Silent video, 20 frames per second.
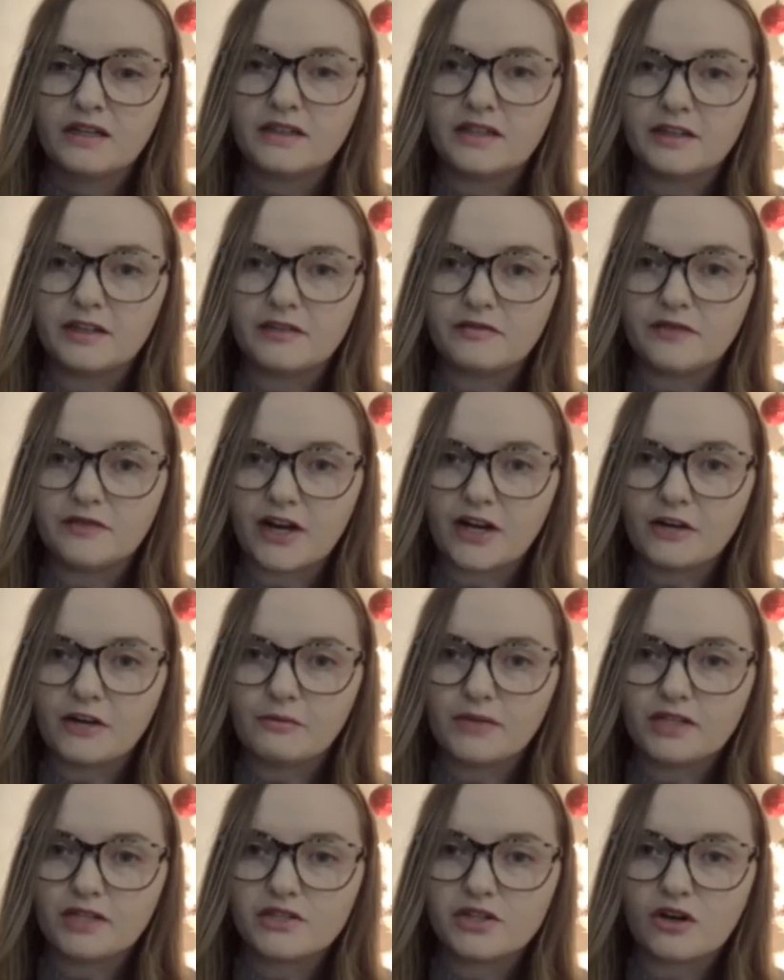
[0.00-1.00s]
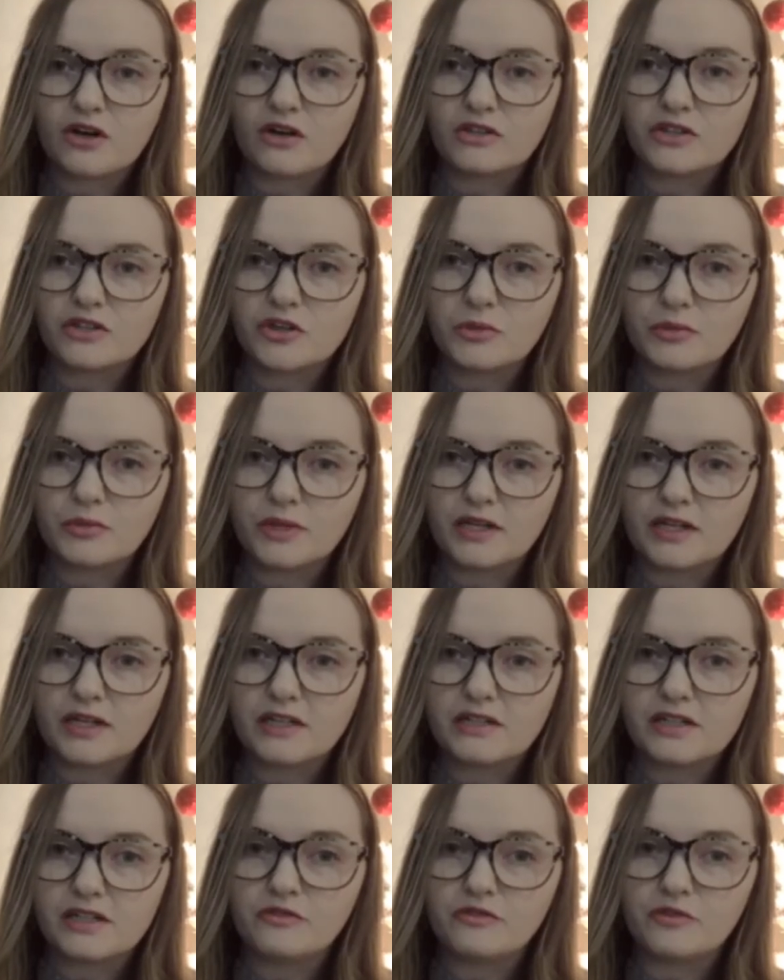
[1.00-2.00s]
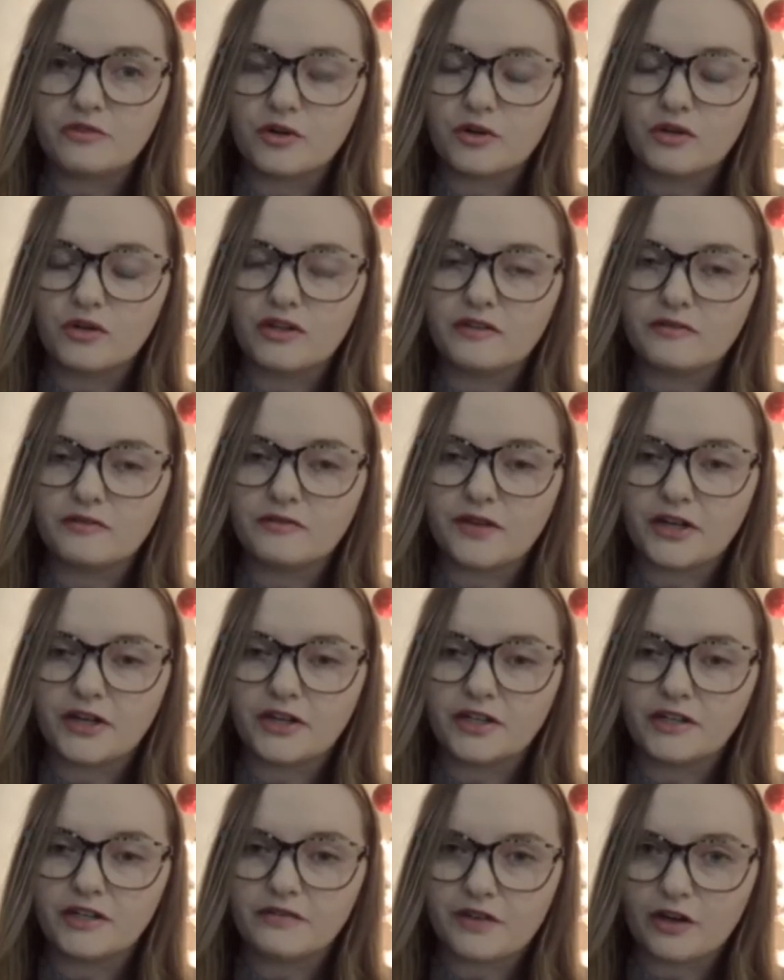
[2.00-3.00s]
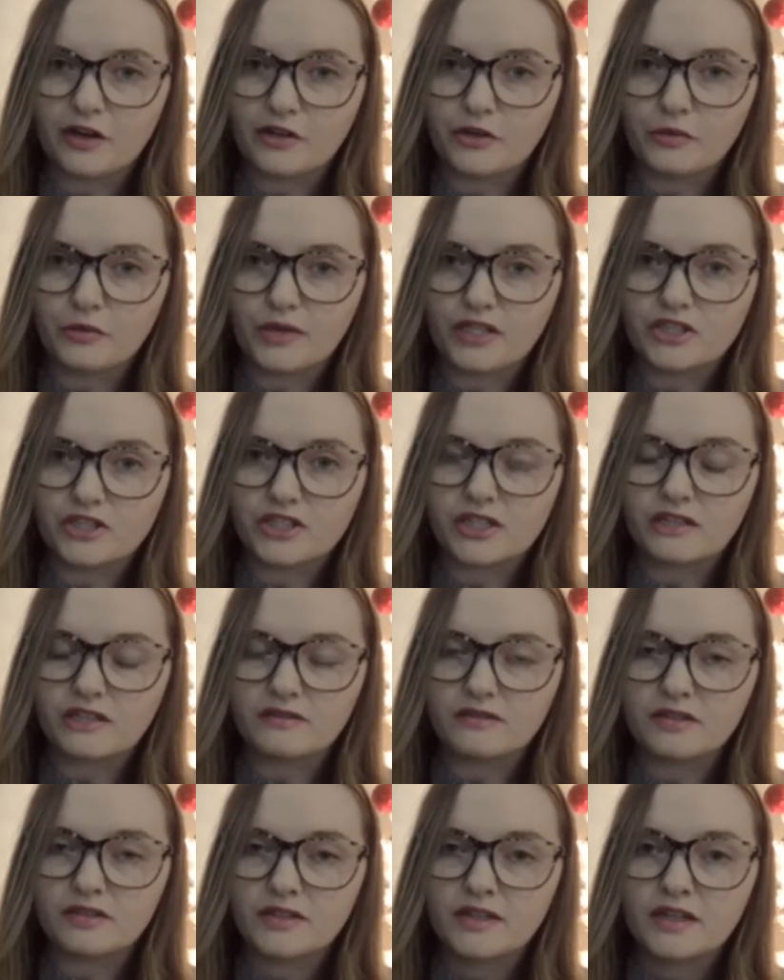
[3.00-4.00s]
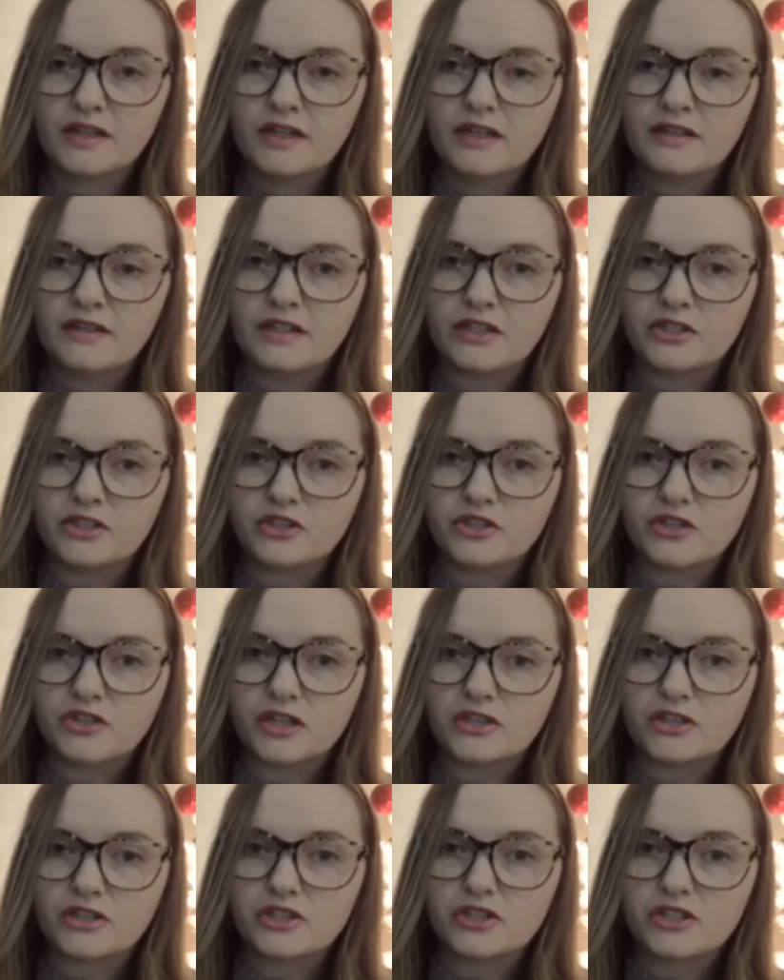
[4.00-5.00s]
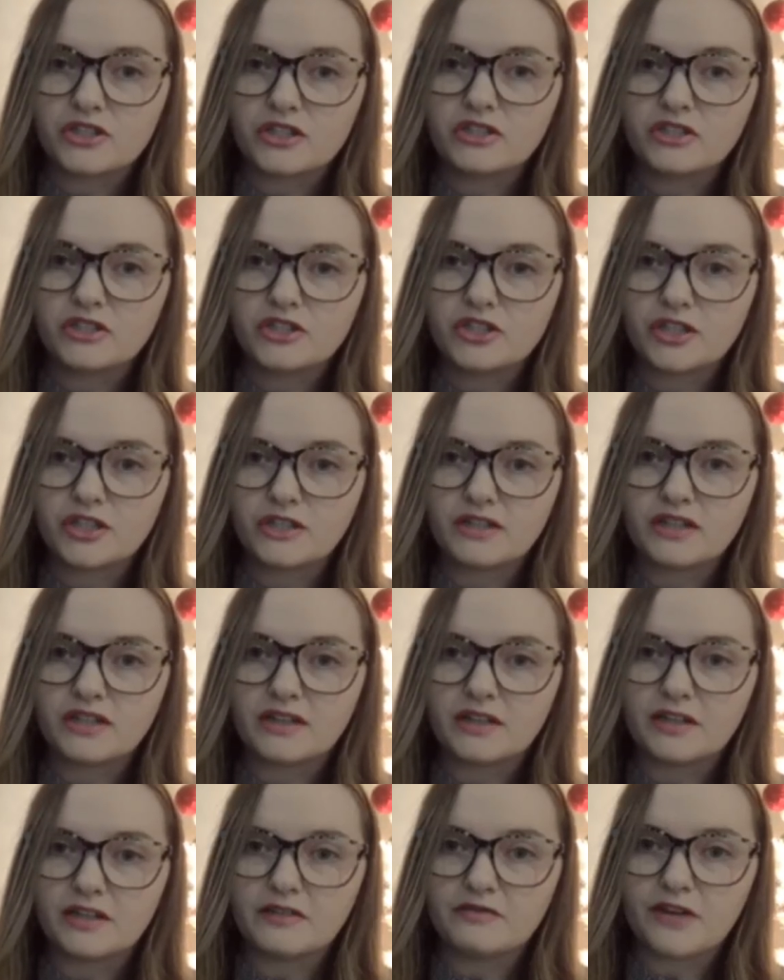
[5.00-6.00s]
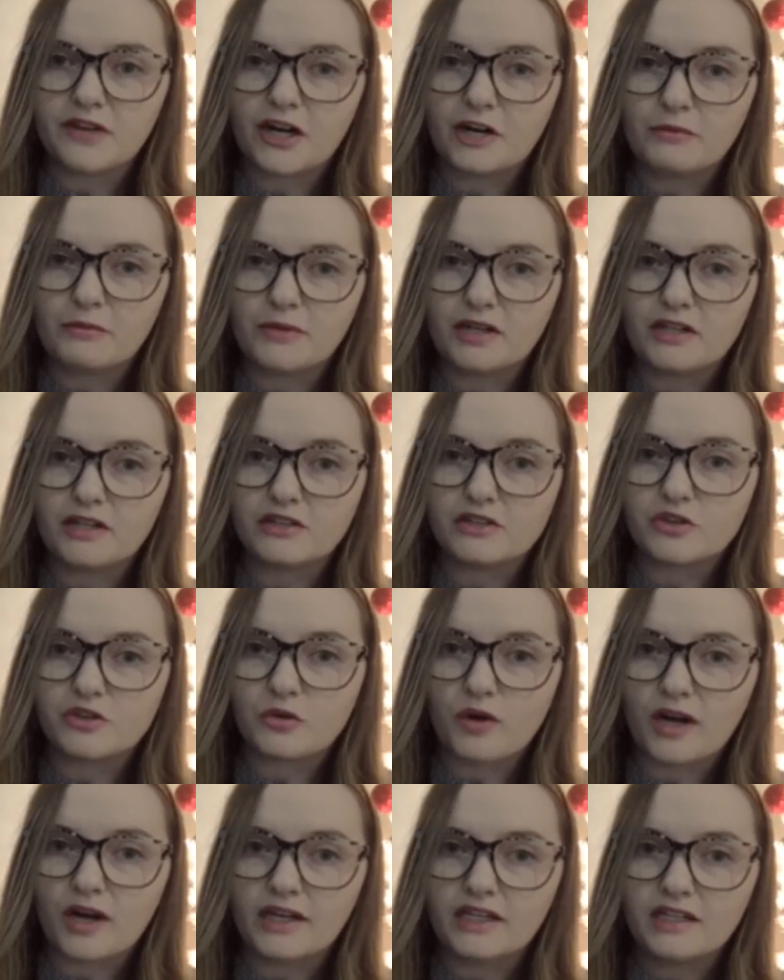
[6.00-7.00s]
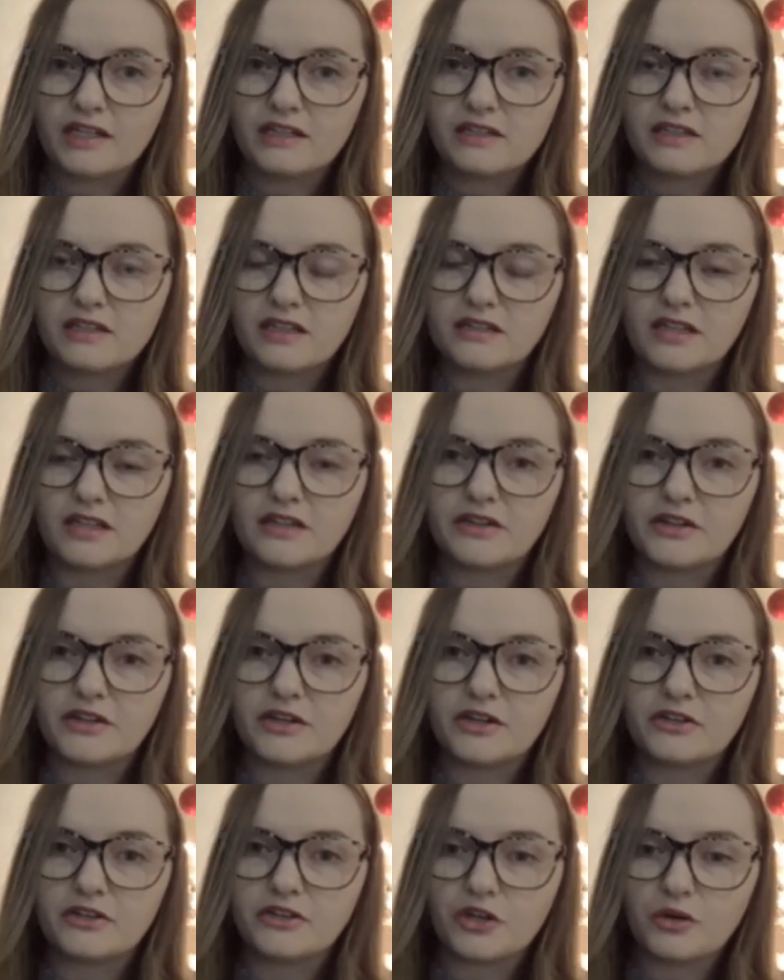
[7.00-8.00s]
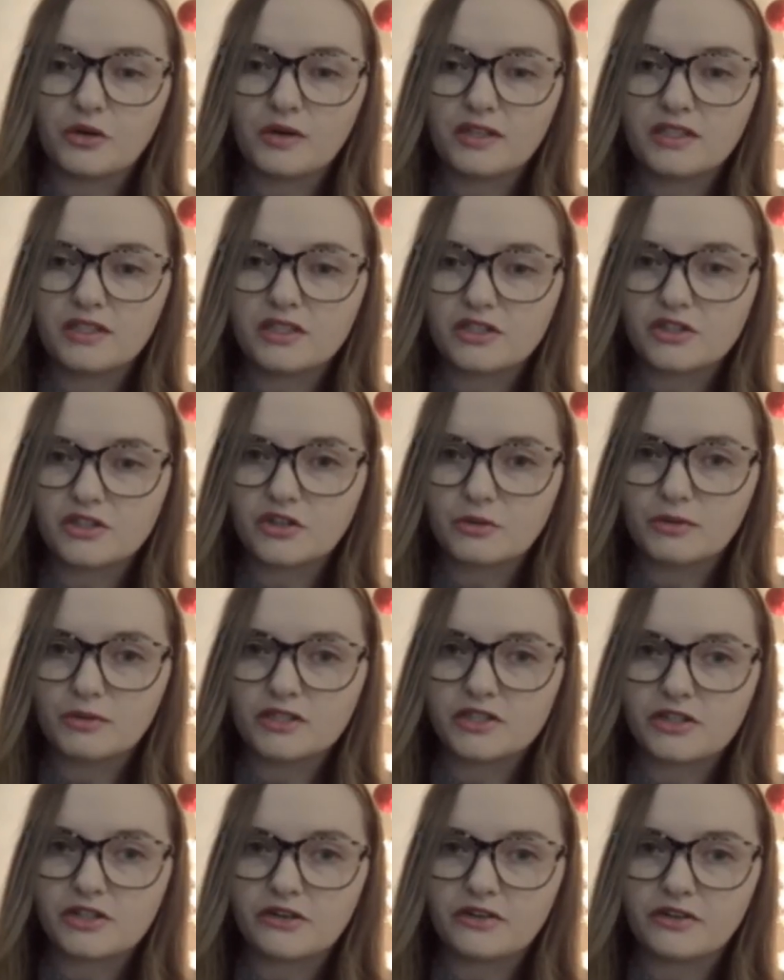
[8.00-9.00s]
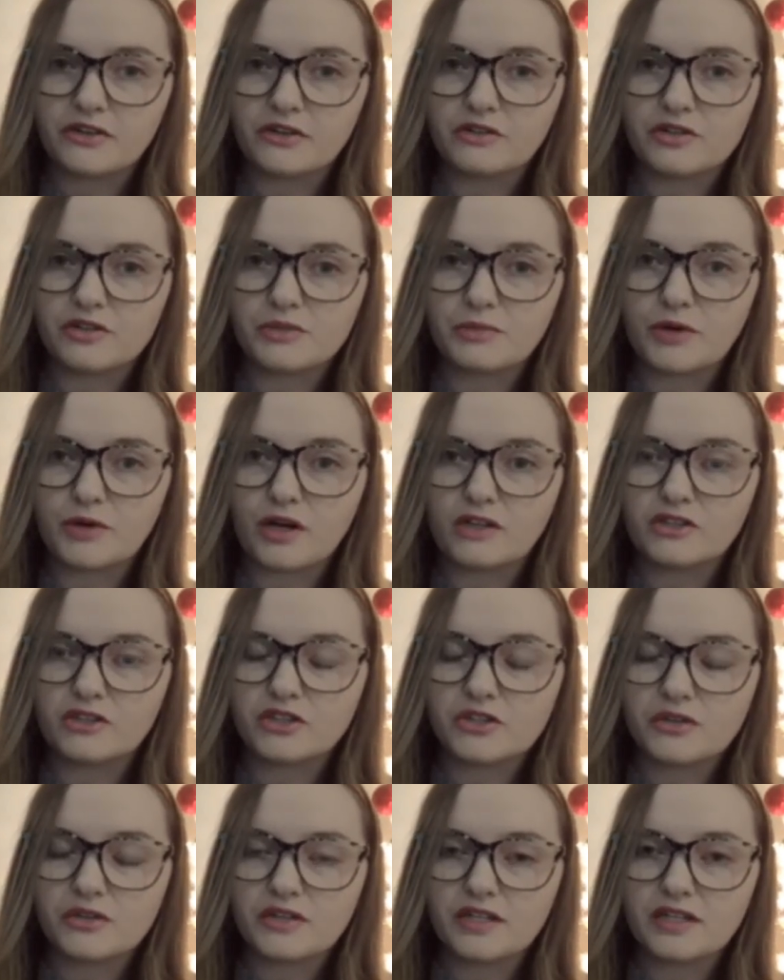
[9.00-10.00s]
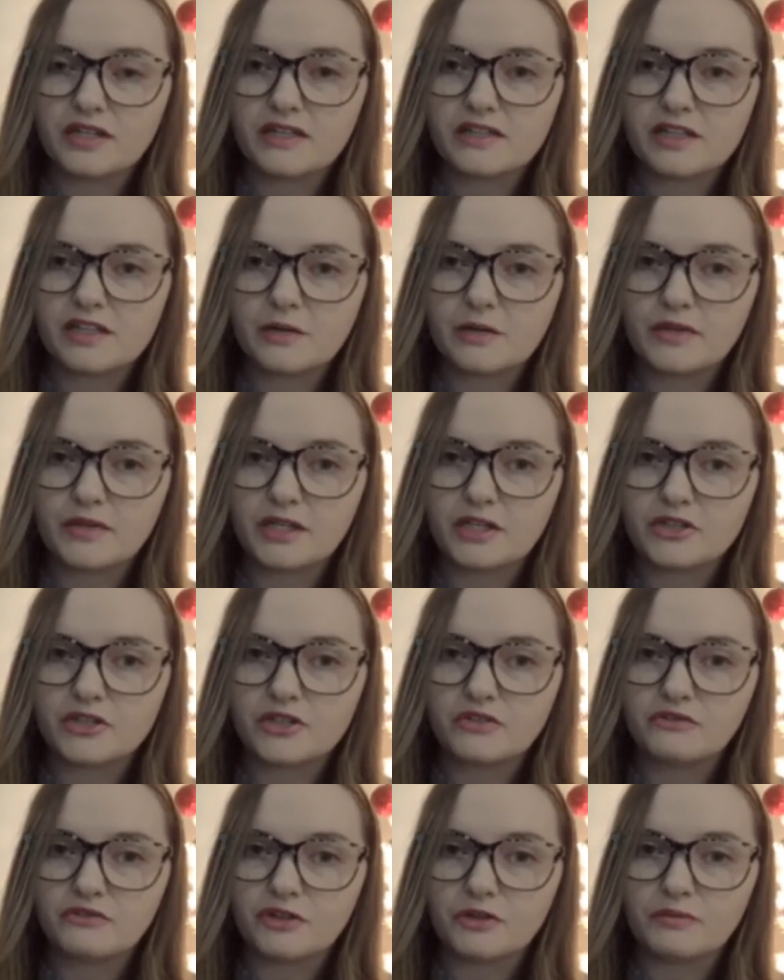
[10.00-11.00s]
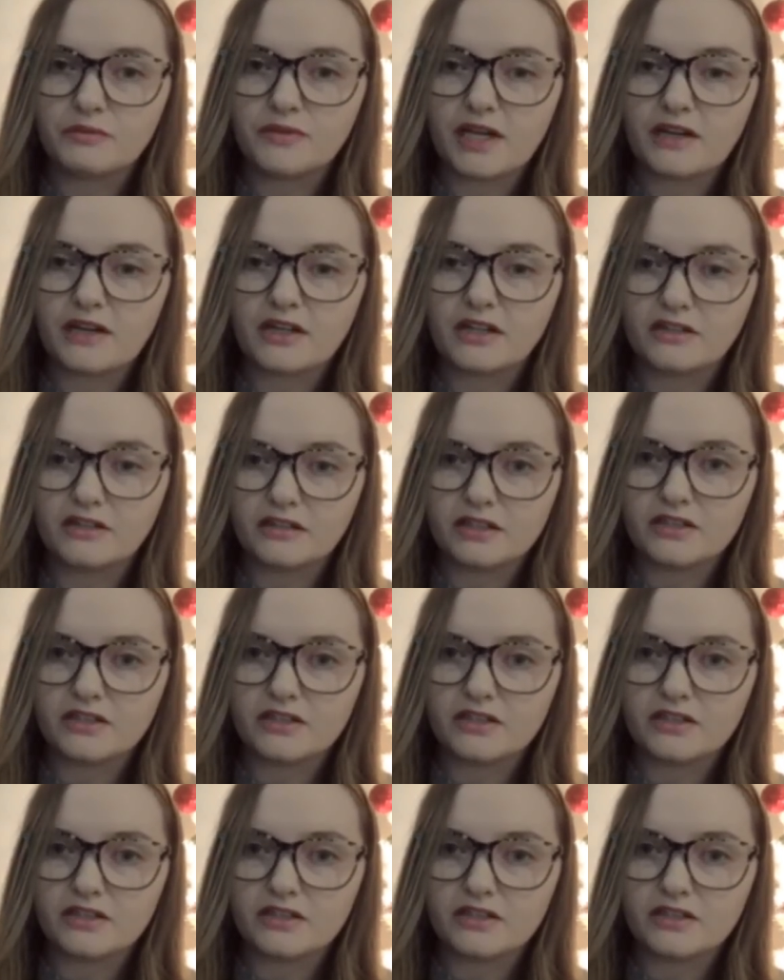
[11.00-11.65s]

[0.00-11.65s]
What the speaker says: The environment also plays a role in fair evaluation. The instructor should ensure that the environment is quiet and that there are no additional materials brought into the examination room that could